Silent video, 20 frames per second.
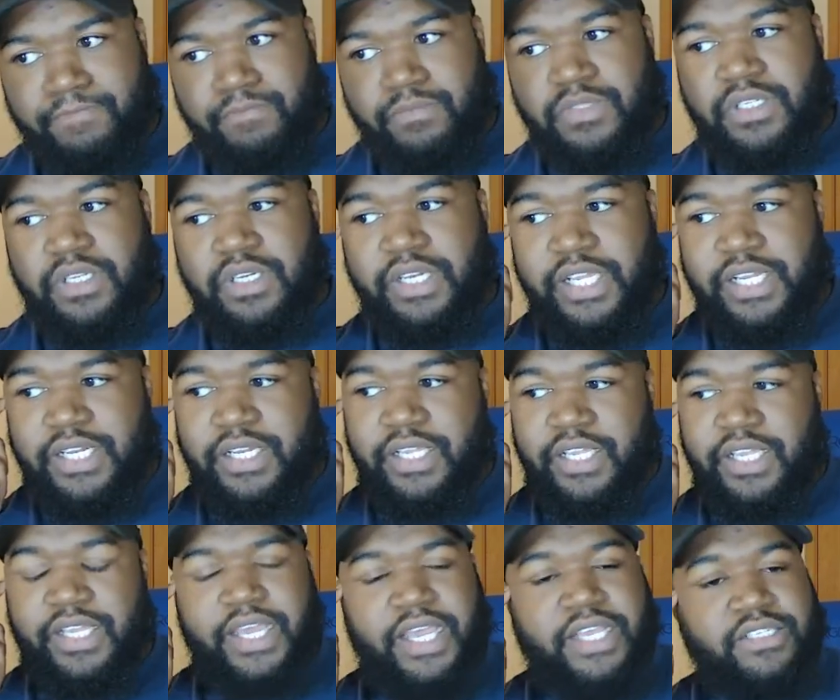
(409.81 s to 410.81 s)
didn't
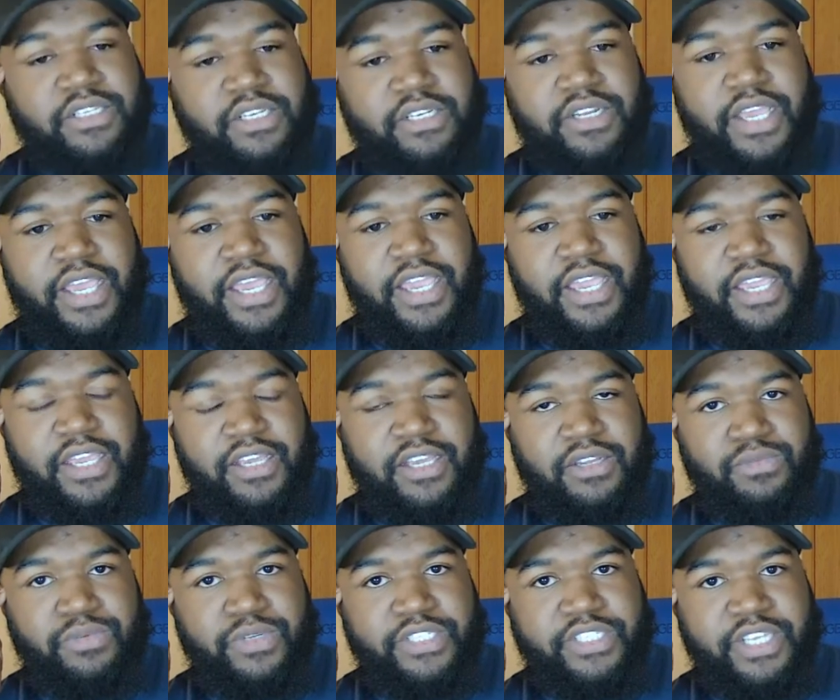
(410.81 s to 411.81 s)
get as good a
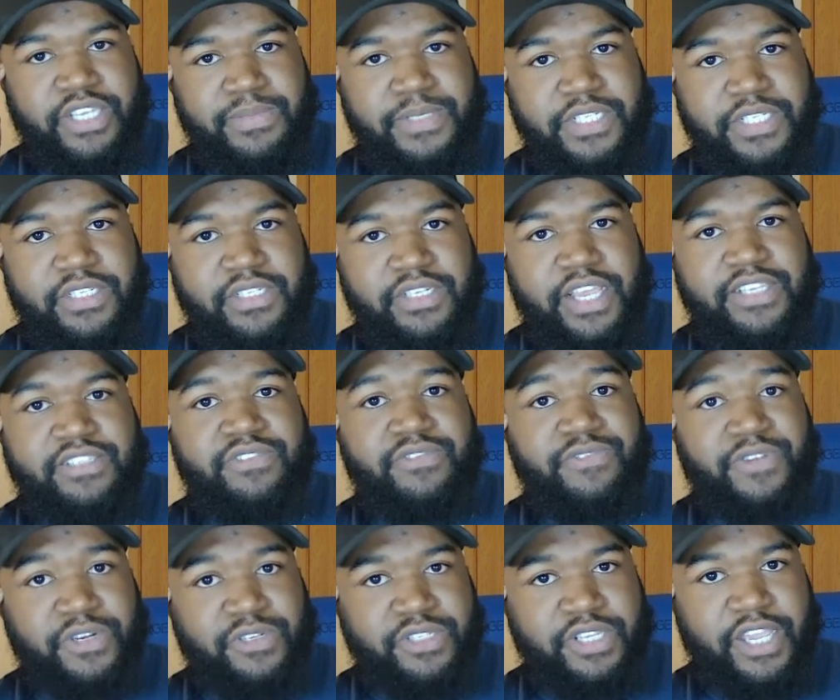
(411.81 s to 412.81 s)
reception as the
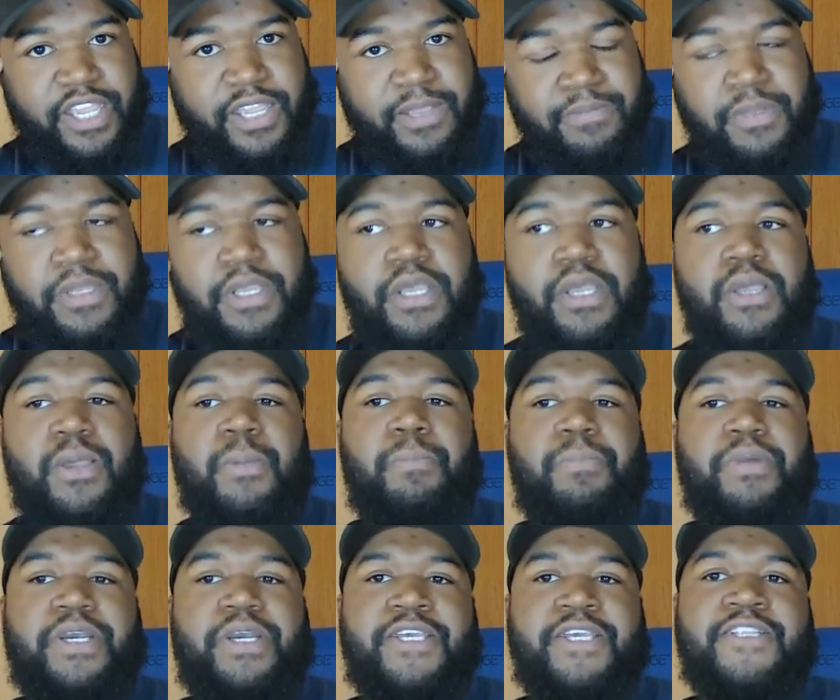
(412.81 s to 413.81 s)
first game.
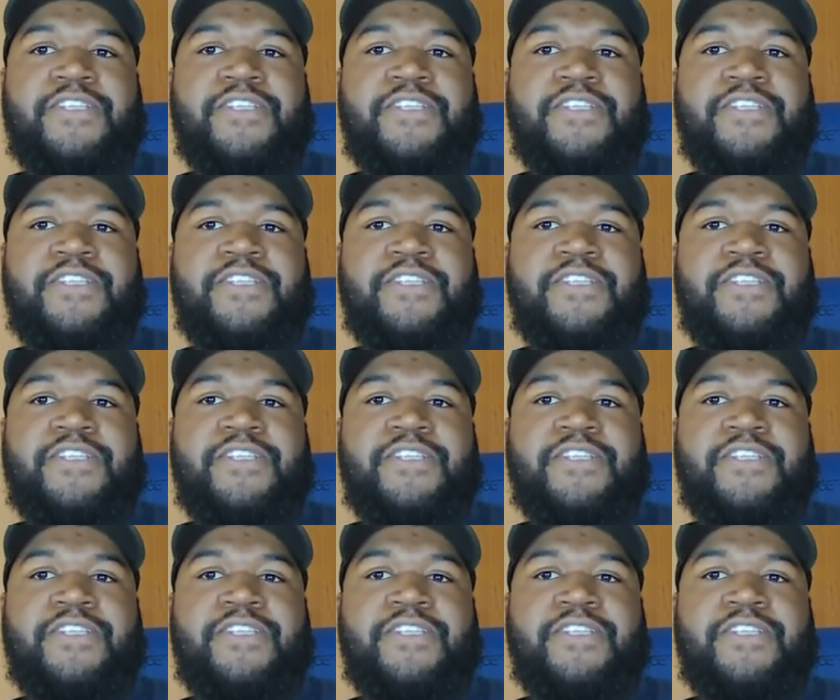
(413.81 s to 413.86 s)
But